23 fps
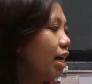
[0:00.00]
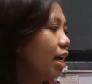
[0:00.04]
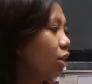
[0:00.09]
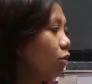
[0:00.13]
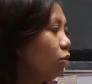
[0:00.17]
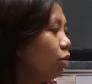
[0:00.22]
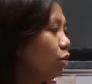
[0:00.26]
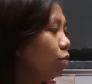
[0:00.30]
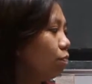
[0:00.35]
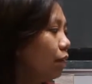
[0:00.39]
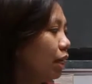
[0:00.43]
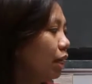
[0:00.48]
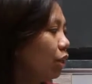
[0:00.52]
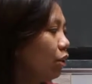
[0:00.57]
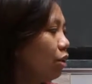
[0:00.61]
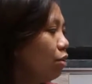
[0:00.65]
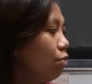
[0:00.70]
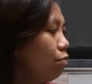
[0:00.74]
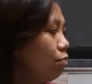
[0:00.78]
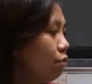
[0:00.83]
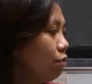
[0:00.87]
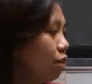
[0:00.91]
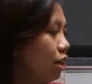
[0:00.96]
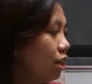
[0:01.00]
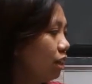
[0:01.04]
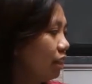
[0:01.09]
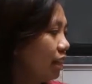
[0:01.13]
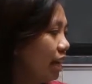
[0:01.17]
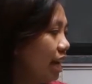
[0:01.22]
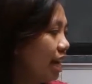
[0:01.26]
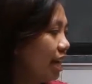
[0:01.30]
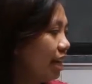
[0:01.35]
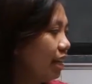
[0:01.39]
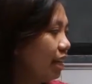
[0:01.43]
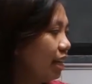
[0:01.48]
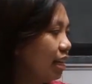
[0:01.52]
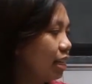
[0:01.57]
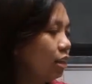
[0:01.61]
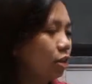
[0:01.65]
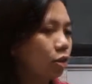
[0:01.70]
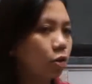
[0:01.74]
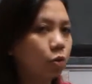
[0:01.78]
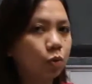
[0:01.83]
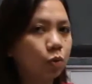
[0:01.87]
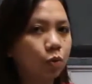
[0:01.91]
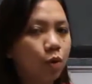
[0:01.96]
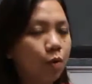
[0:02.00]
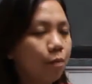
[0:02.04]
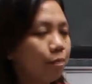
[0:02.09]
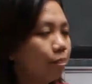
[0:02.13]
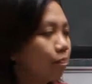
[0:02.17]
It will be converted into